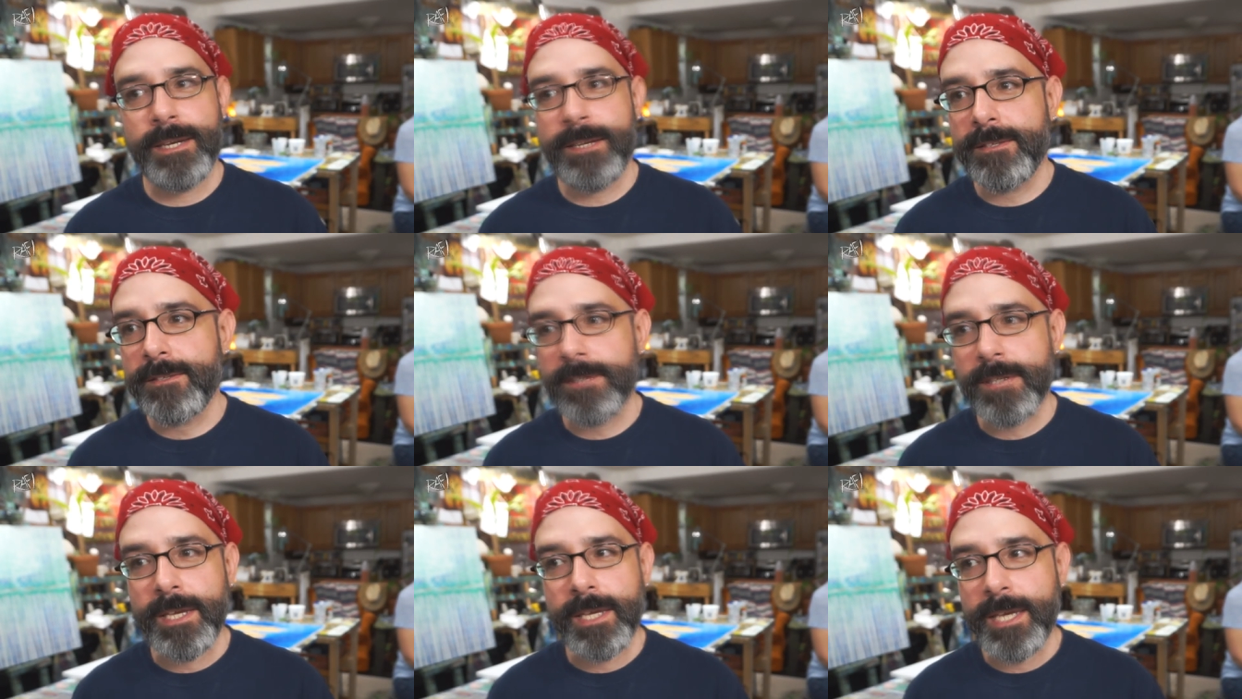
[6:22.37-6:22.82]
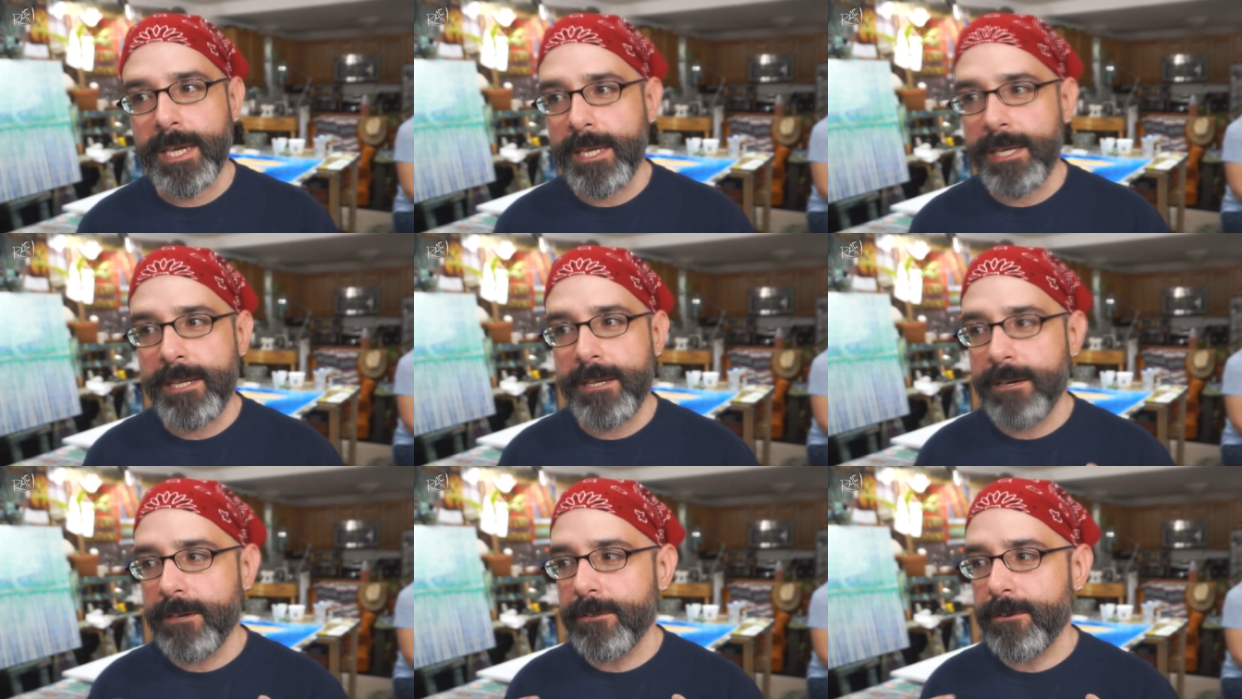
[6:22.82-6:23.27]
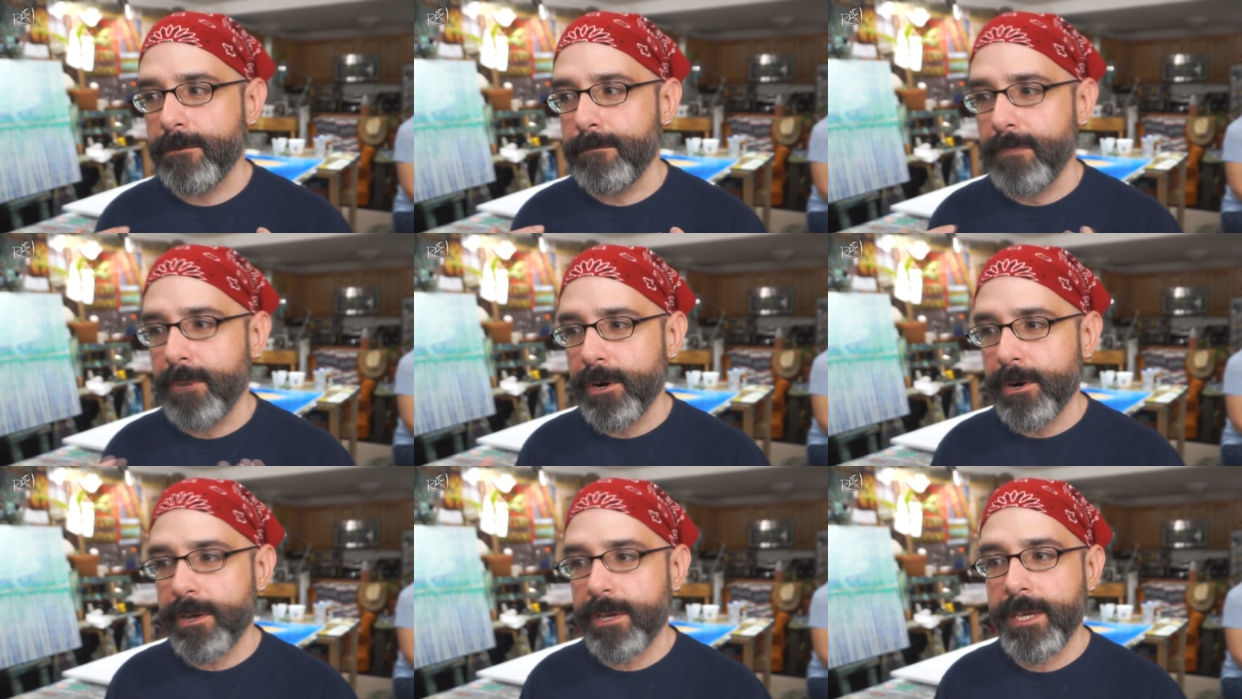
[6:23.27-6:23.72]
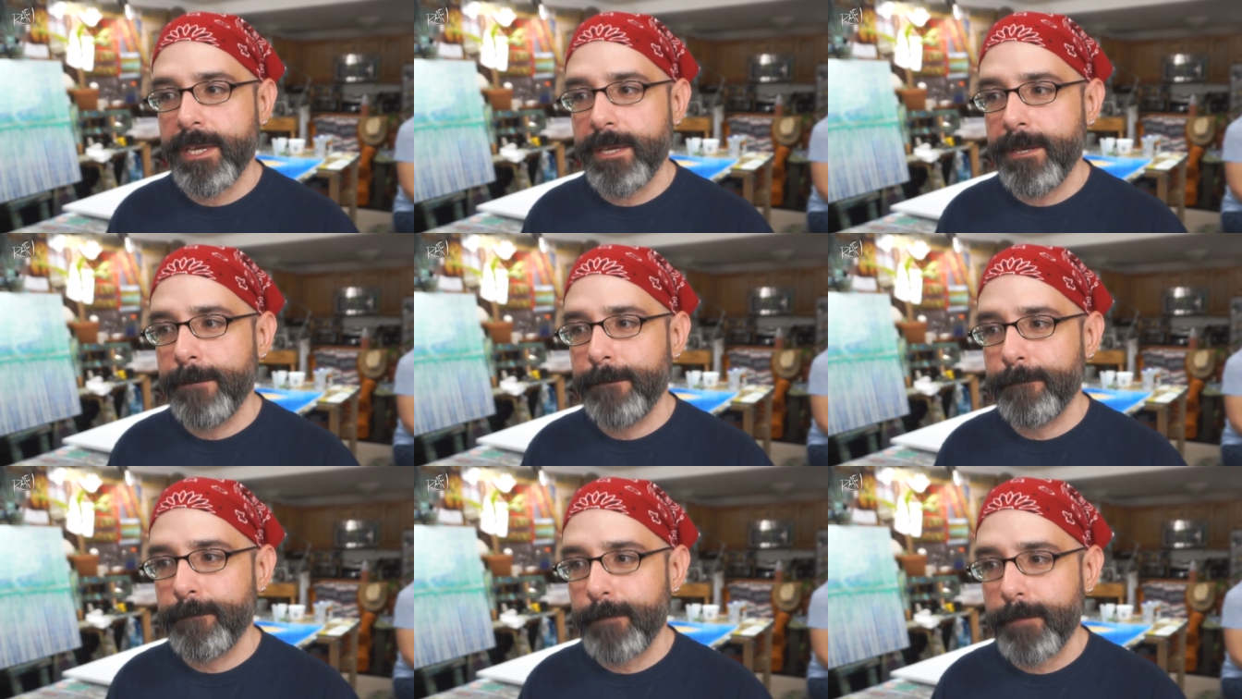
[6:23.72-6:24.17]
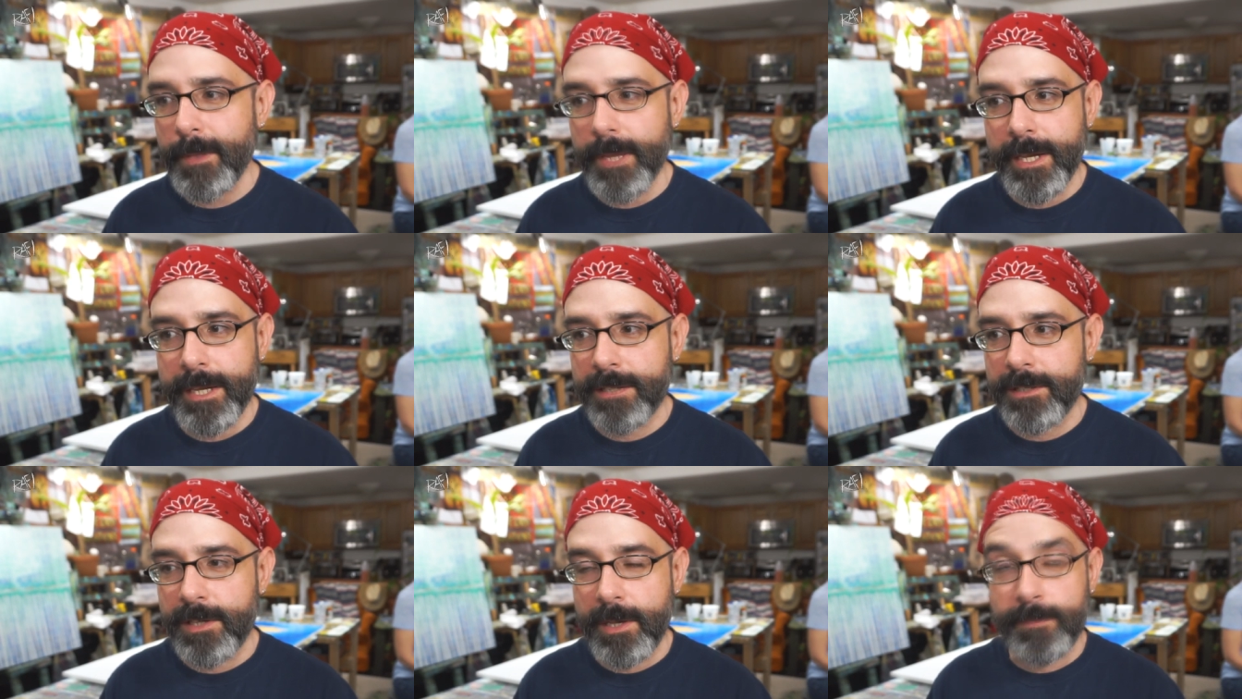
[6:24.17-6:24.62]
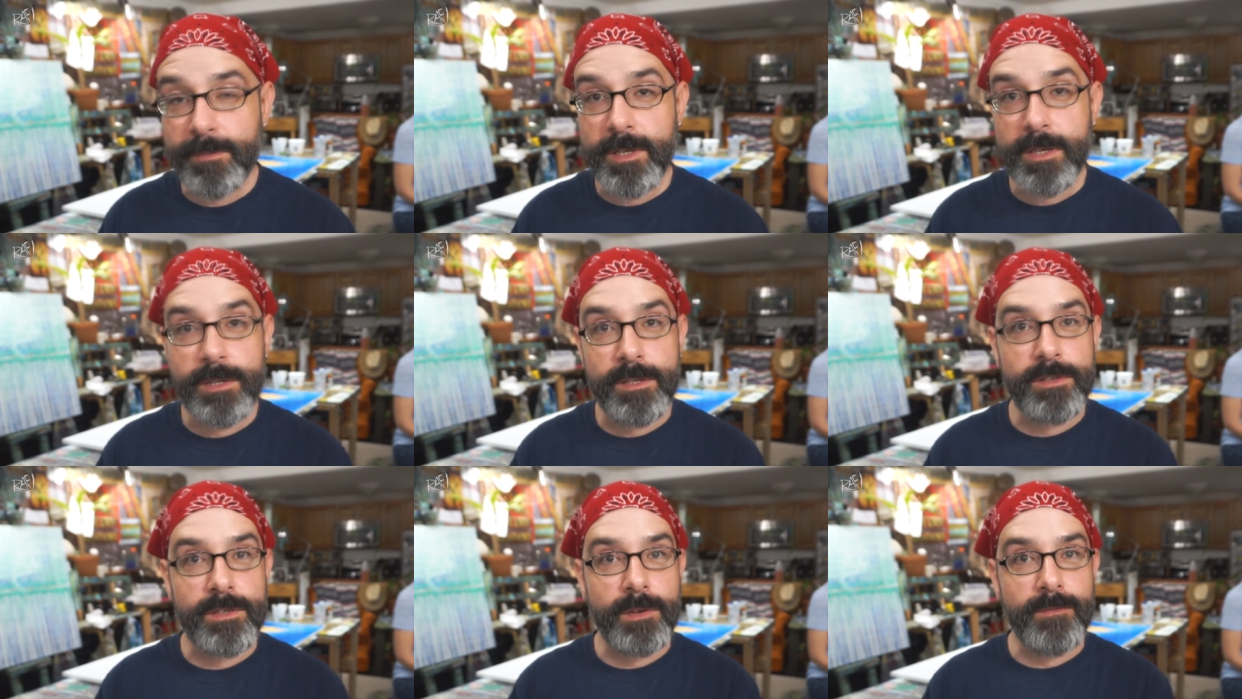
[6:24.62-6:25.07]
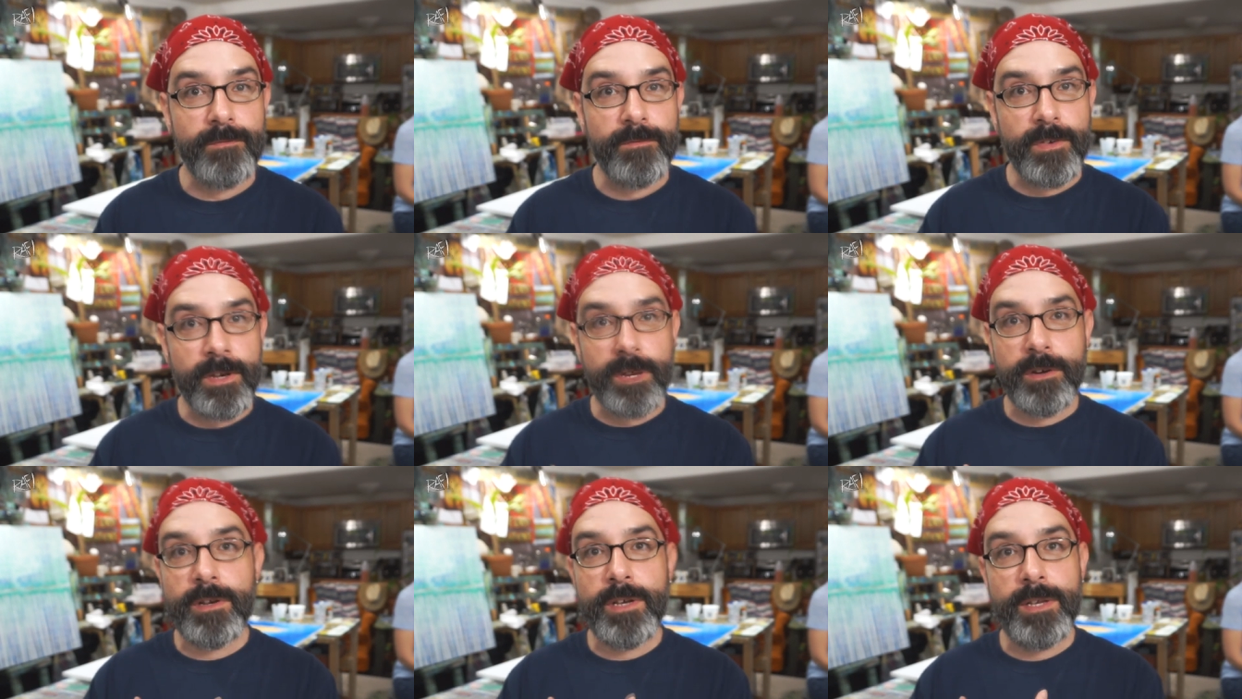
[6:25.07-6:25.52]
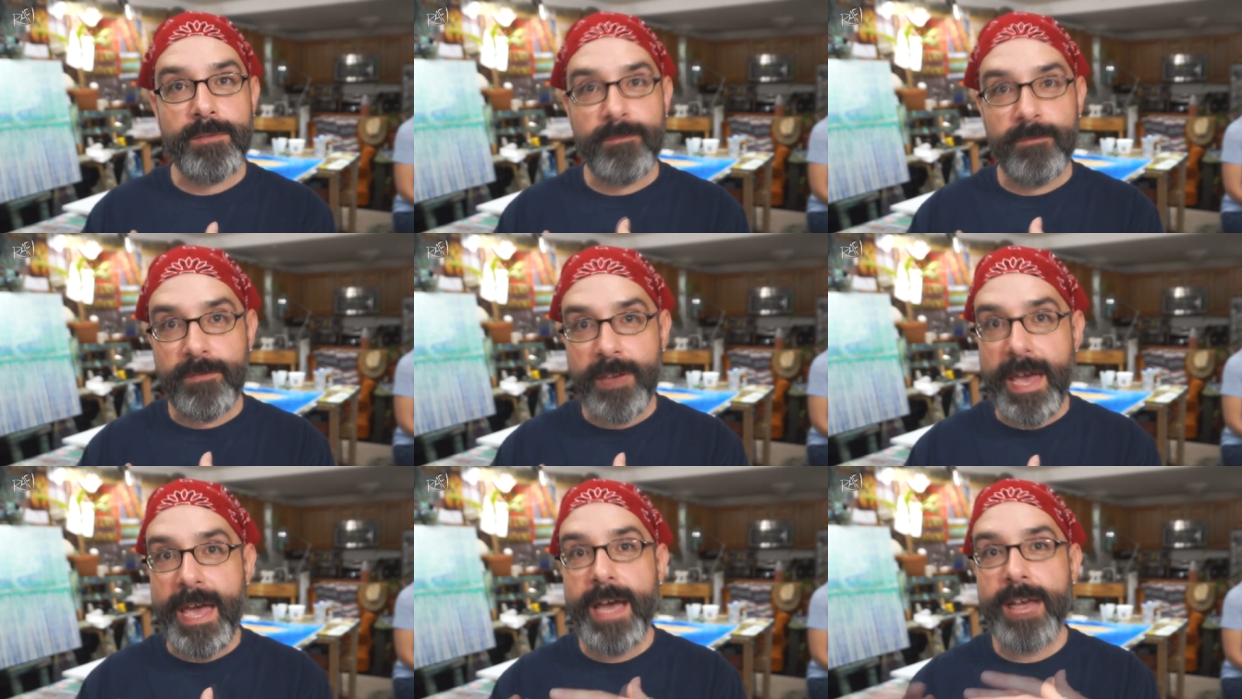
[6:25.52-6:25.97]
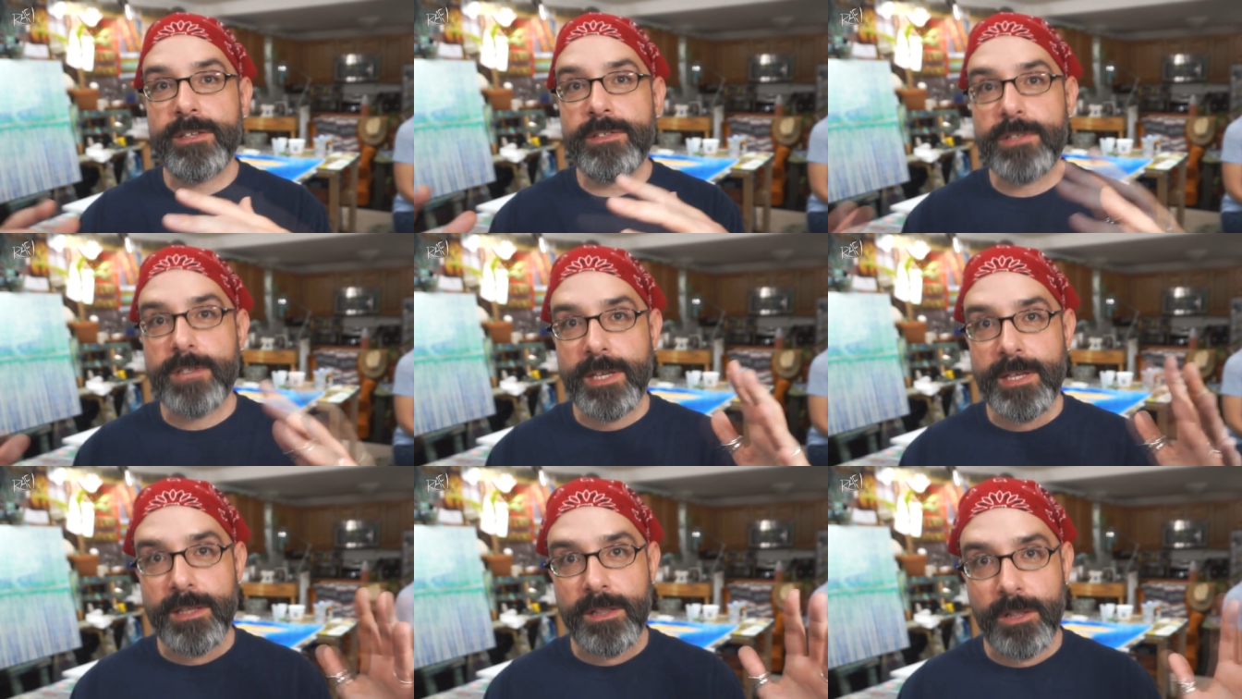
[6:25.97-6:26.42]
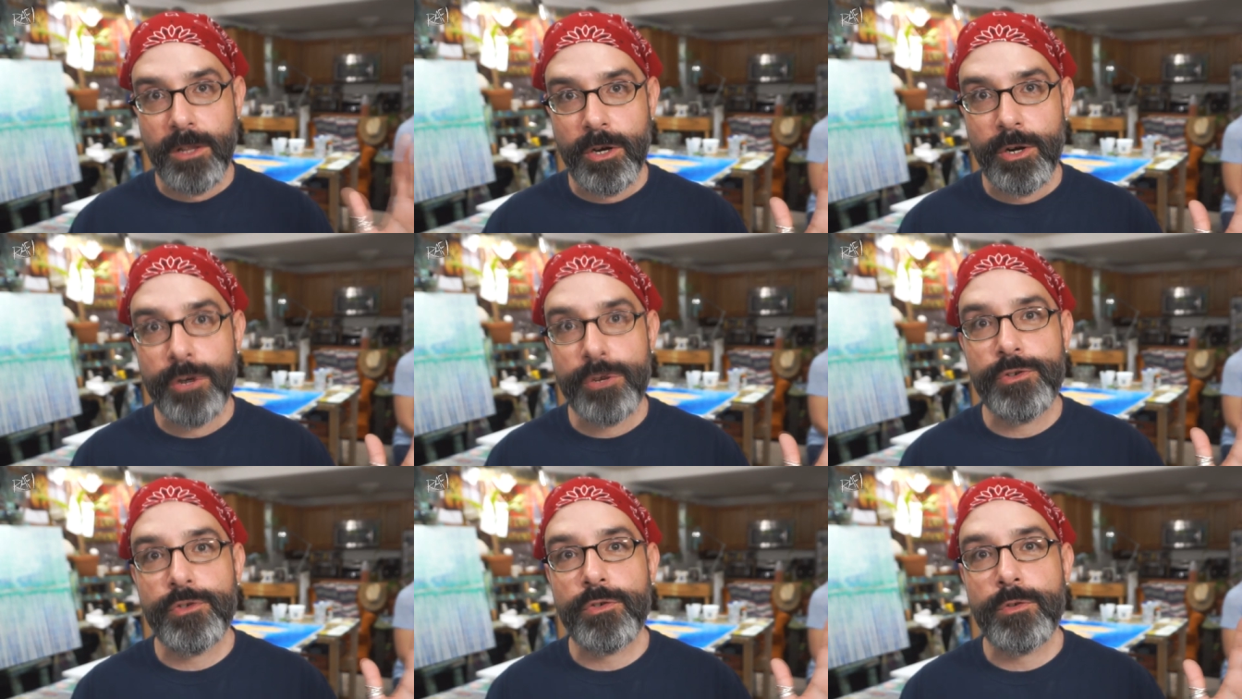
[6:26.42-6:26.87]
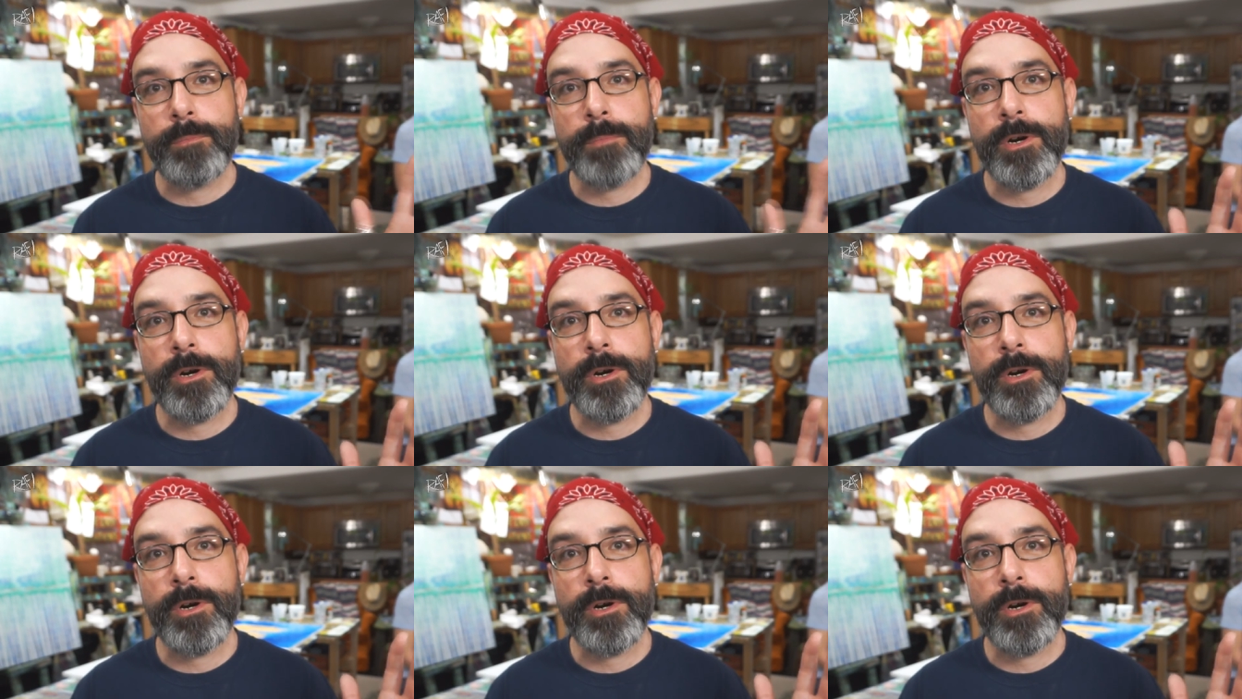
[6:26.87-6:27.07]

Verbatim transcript: It's like any other market except it is a very vast and larger